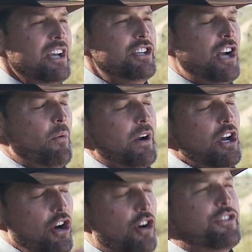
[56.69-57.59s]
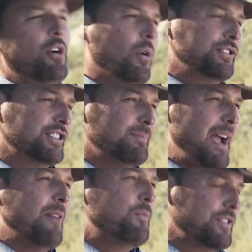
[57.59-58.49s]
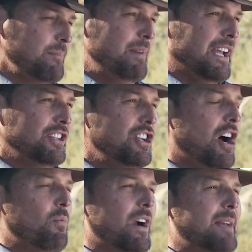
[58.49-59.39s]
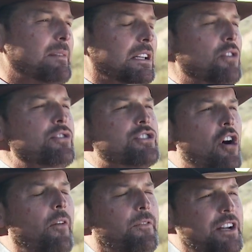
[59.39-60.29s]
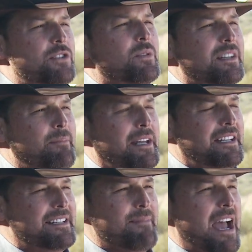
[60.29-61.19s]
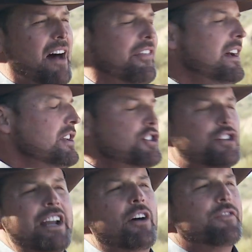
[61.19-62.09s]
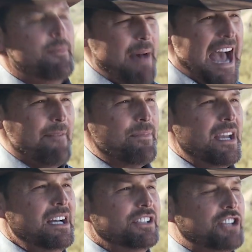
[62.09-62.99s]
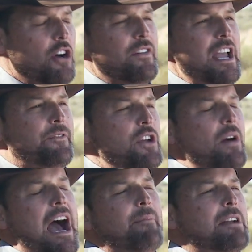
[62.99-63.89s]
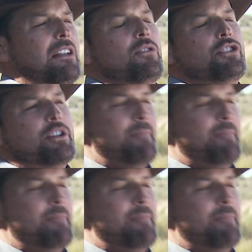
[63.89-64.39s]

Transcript: You don't want to hurt the horse's mouth with the bit. You don't want him to lose confidence with the bit in his mouth straight off the bat. So if you happen to lose your